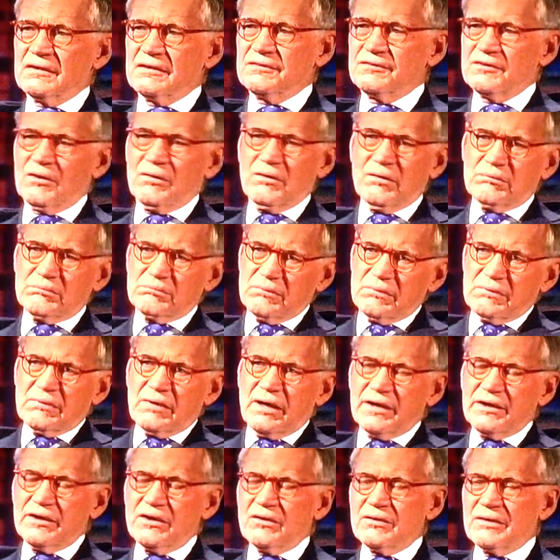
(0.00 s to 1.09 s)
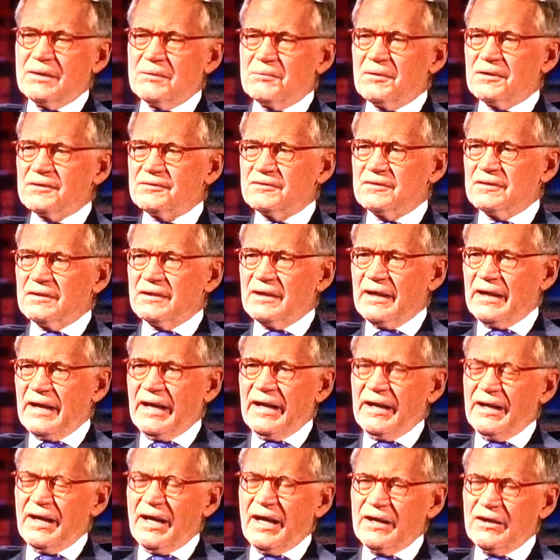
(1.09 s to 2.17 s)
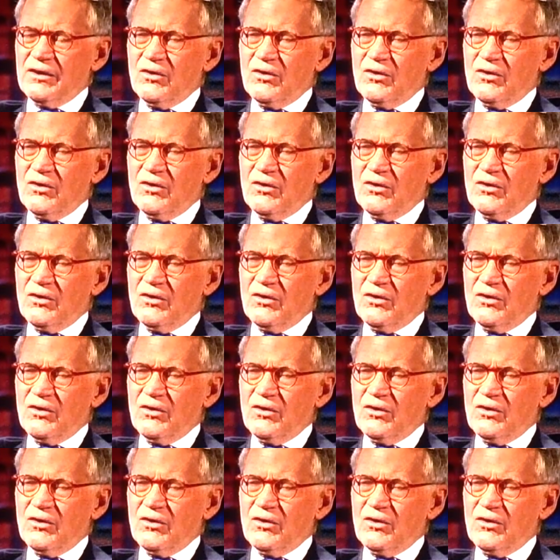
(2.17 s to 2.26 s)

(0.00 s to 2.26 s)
So I know he missed it, and I,